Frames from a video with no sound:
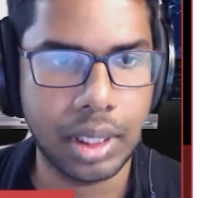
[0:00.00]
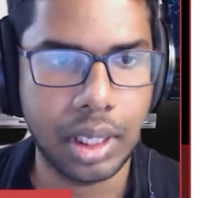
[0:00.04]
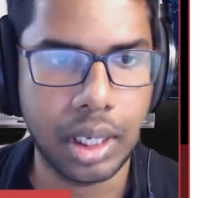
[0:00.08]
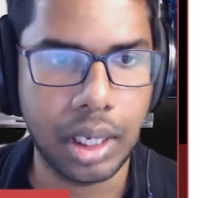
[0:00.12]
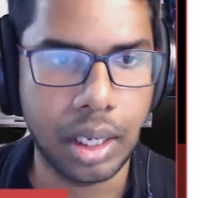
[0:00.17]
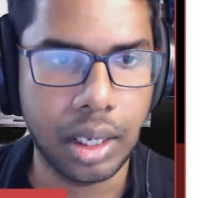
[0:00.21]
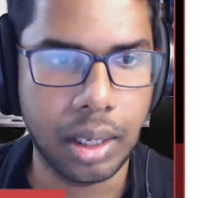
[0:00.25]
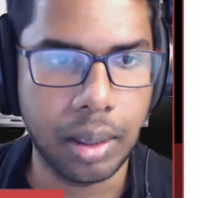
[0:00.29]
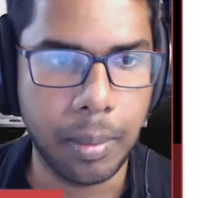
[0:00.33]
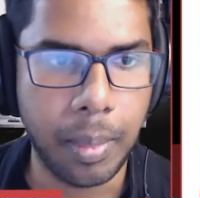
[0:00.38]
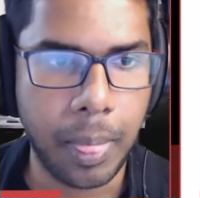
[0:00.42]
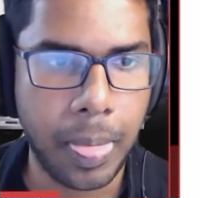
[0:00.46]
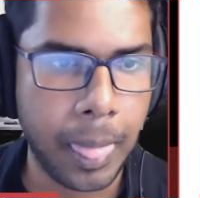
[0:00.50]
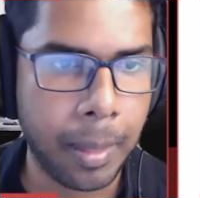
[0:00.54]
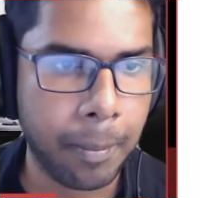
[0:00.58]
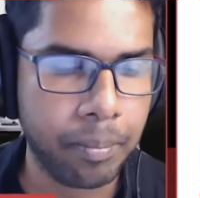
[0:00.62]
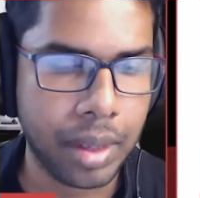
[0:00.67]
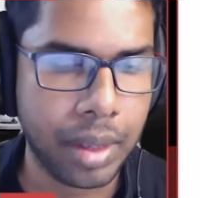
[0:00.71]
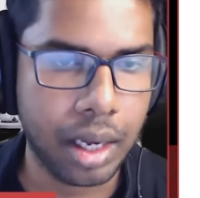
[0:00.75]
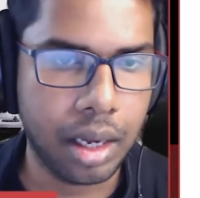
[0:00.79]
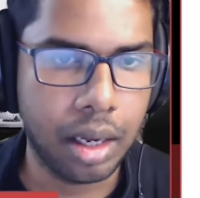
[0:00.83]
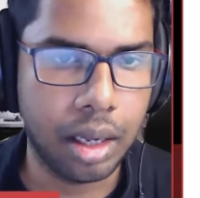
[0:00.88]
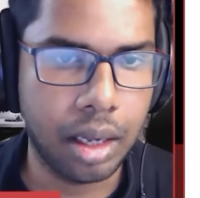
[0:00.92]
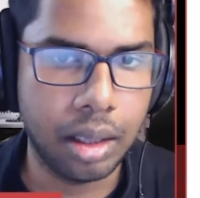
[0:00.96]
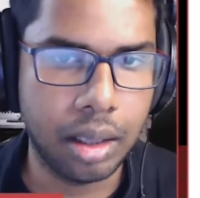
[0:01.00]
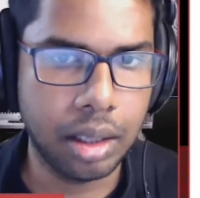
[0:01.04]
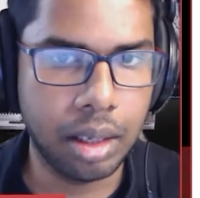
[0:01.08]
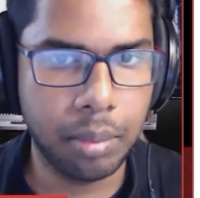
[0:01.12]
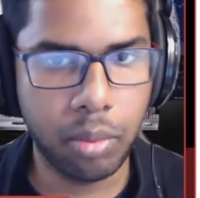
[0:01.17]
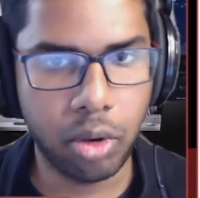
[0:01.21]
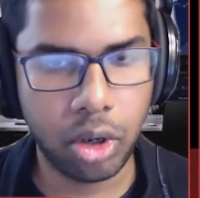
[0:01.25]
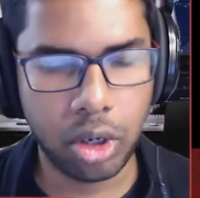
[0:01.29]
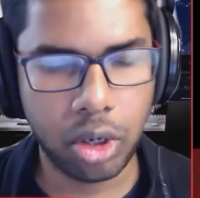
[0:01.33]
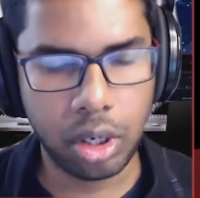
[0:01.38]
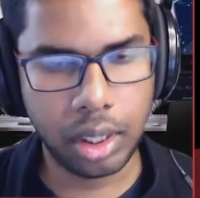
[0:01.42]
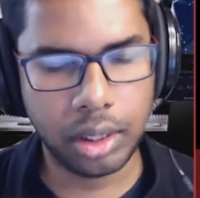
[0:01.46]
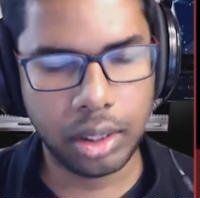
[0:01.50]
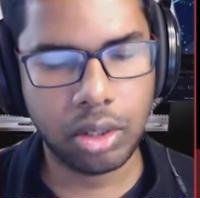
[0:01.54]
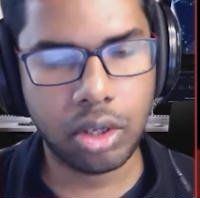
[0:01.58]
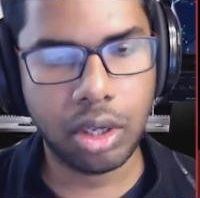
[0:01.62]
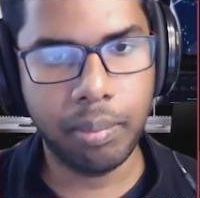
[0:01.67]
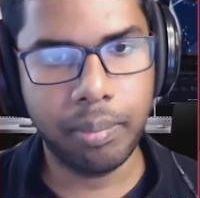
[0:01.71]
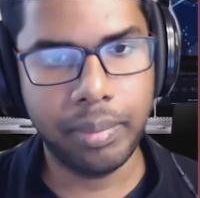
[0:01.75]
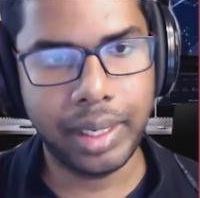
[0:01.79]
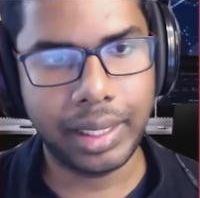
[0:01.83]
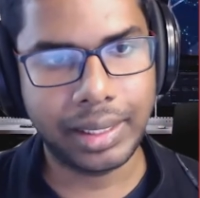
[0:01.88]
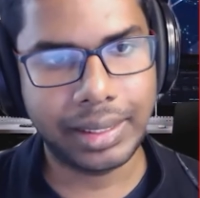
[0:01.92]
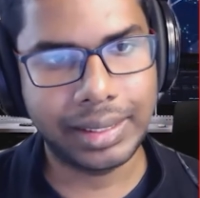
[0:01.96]
The monolith
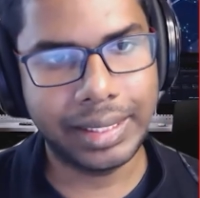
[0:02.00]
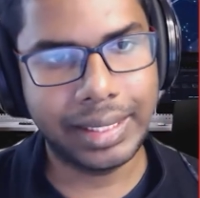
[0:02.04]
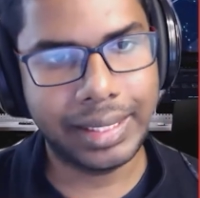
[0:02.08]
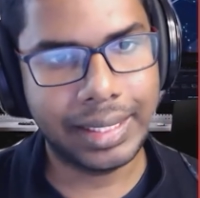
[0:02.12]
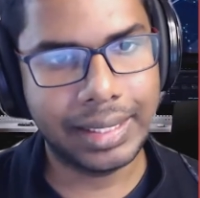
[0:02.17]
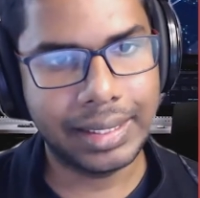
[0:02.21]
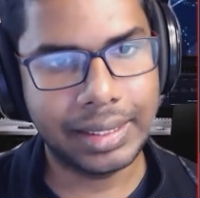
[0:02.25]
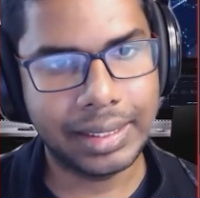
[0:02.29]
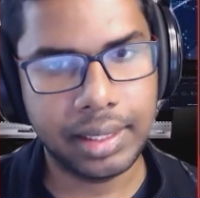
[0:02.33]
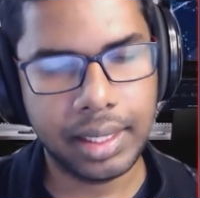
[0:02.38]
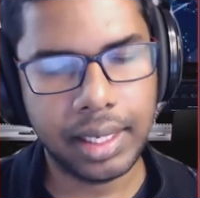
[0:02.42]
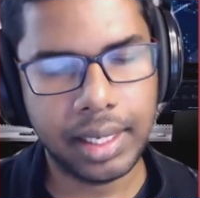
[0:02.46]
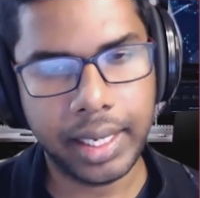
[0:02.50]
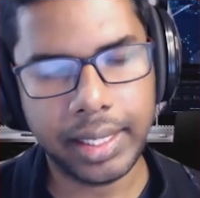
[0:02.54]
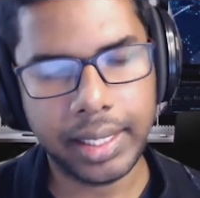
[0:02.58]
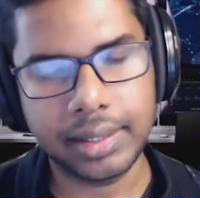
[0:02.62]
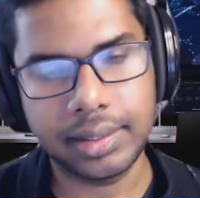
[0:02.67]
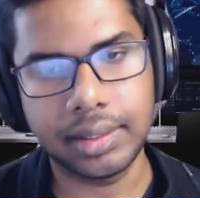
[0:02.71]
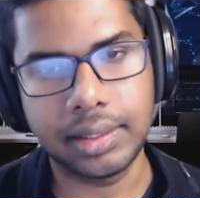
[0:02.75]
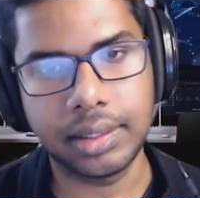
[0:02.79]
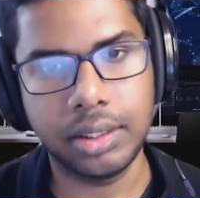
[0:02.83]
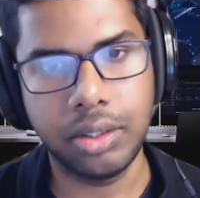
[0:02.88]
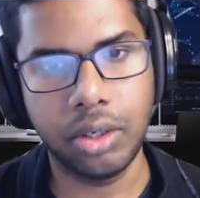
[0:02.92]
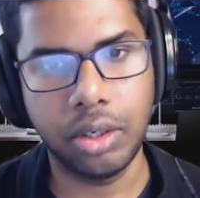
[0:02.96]
complexity still exists.